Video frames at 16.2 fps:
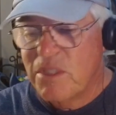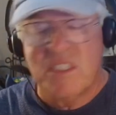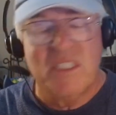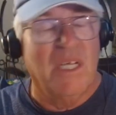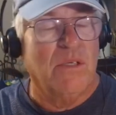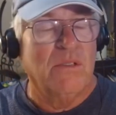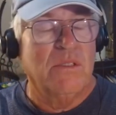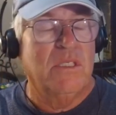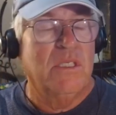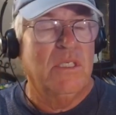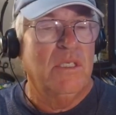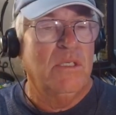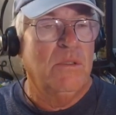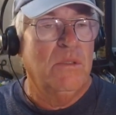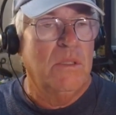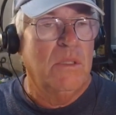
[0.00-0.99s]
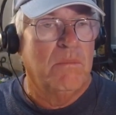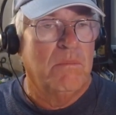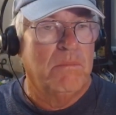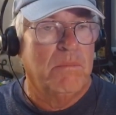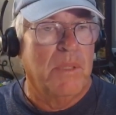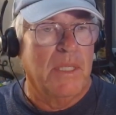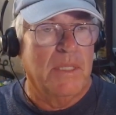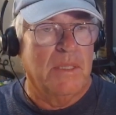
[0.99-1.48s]
sell to you.
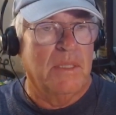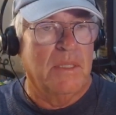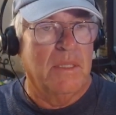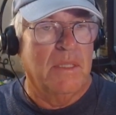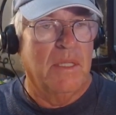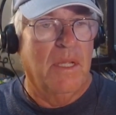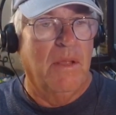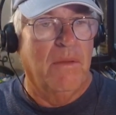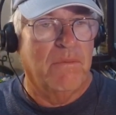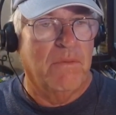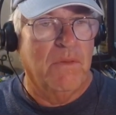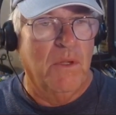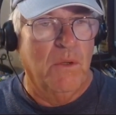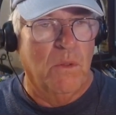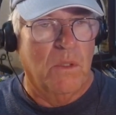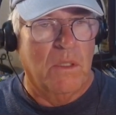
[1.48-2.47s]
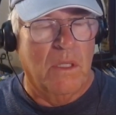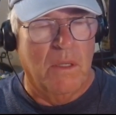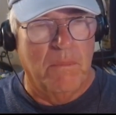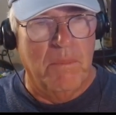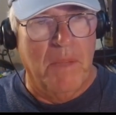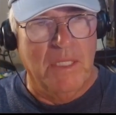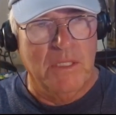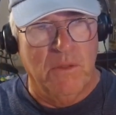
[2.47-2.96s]
But if you are
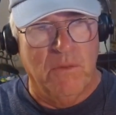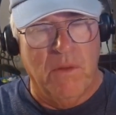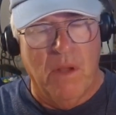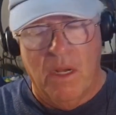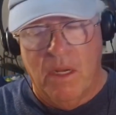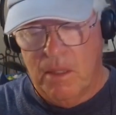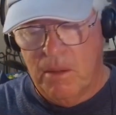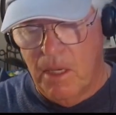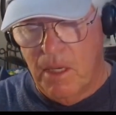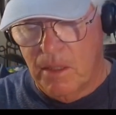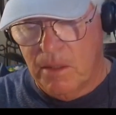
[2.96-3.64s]
a